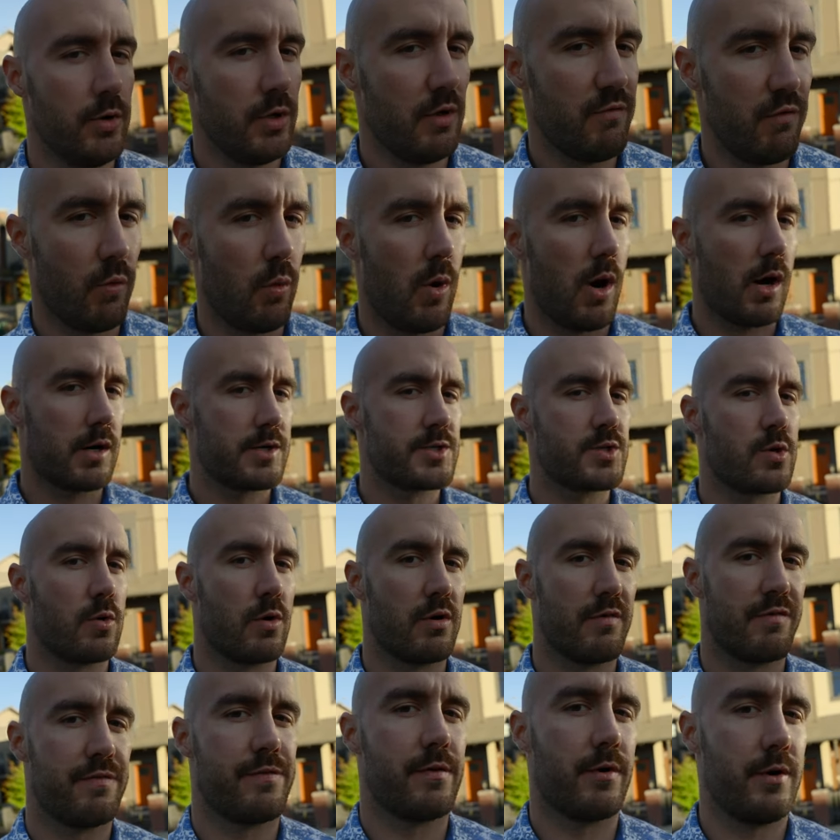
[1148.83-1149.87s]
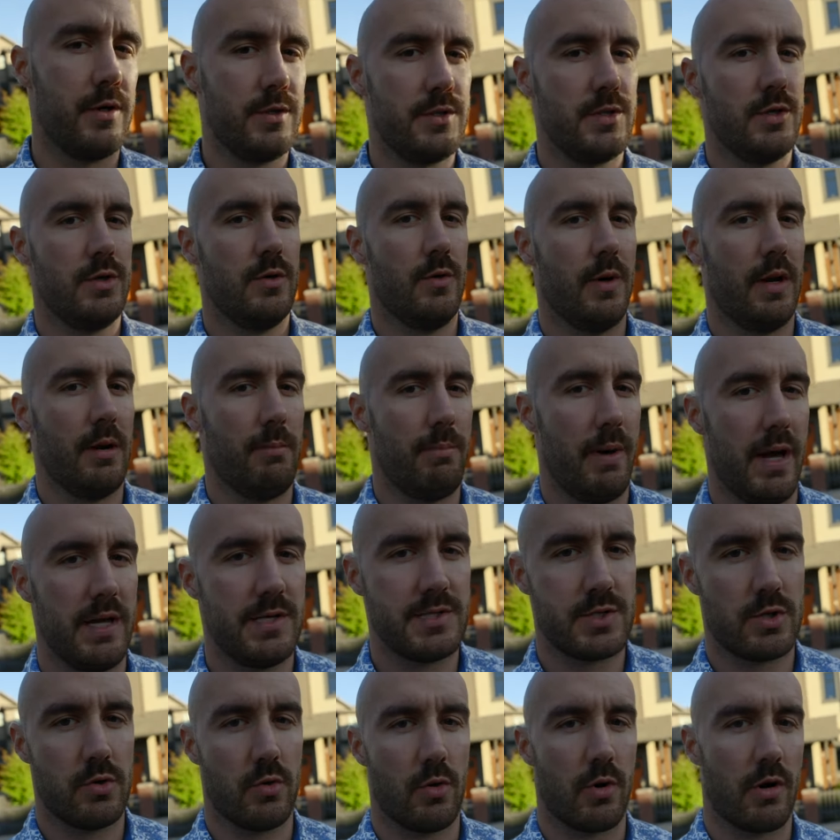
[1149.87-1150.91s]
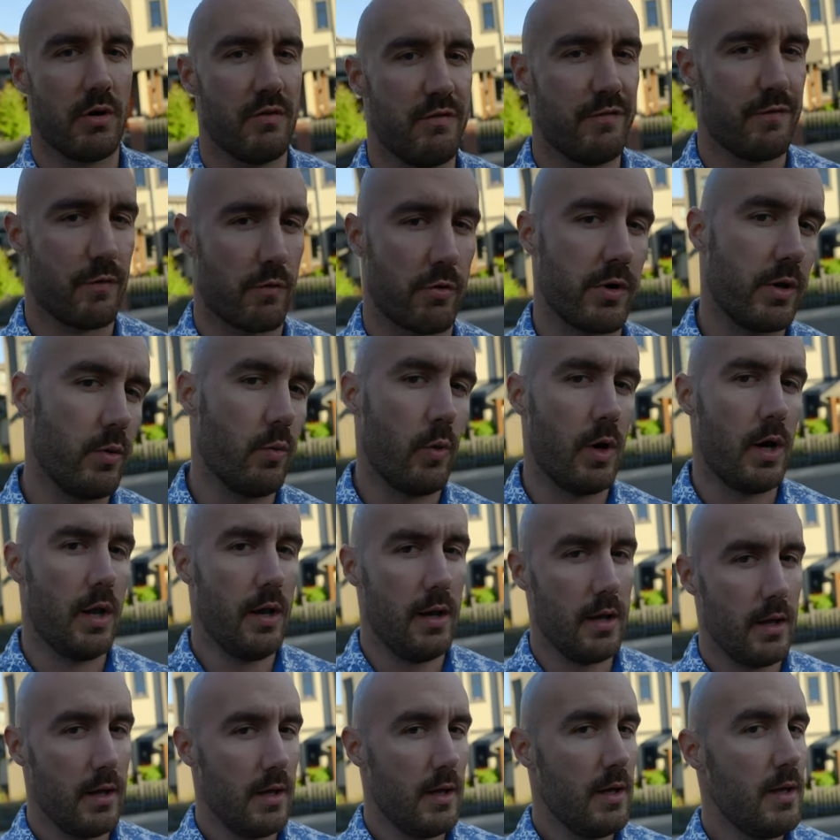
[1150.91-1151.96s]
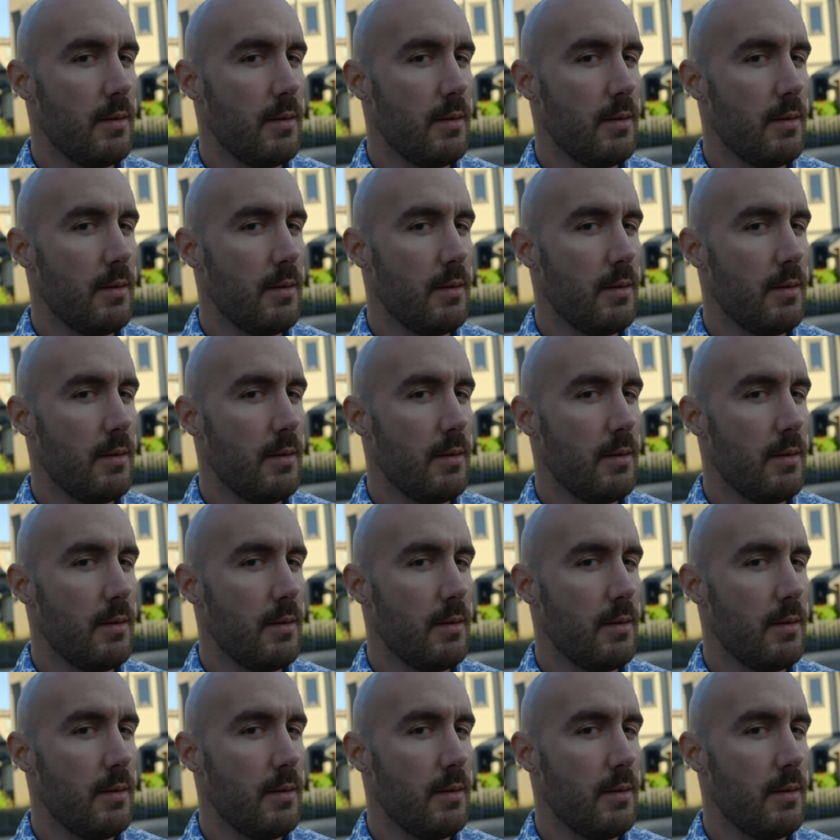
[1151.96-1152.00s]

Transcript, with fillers: You have a walk score of thirty-two and a bike score of forty-one,